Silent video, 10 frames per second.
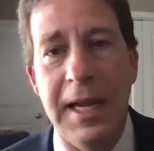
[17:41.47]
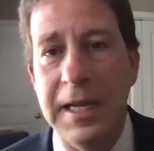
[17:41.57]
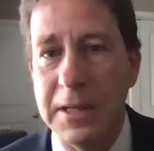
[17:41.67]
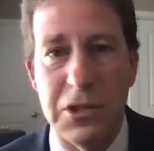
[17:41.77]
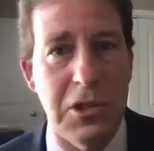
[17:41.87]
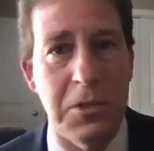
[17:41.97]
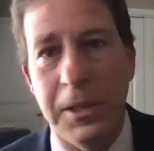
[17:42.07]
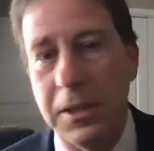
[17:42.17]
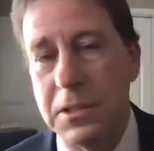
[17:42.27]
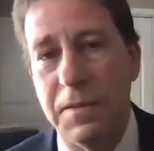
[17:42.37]
and it's just
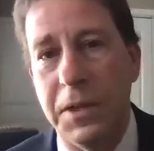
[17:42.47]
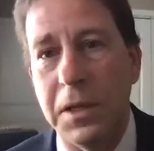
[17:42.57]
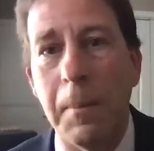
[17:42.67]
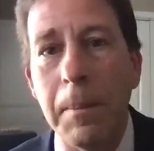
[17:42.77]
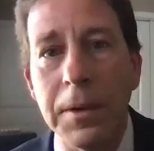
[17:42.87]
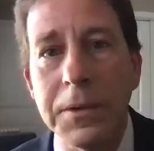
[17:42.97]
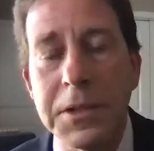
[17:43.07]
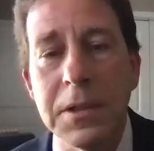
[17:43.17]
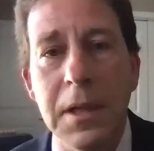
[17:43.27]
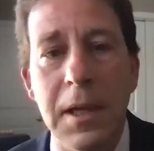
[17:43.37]
because of the numbers.